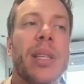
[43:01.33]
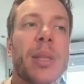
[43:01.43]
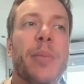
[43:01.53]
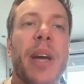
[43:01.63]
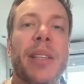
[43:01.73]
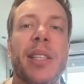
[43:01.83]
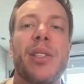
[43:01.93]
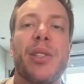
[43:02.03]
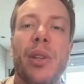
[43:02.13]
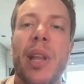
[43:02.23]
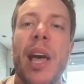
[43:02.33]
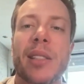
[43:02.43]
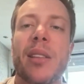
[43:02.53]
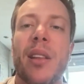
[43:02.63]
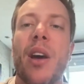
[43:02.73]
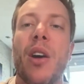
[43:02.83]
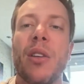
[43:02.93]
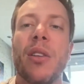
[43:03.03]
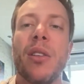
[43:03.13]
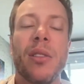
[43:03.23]
is expected to last
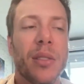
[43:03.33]
long.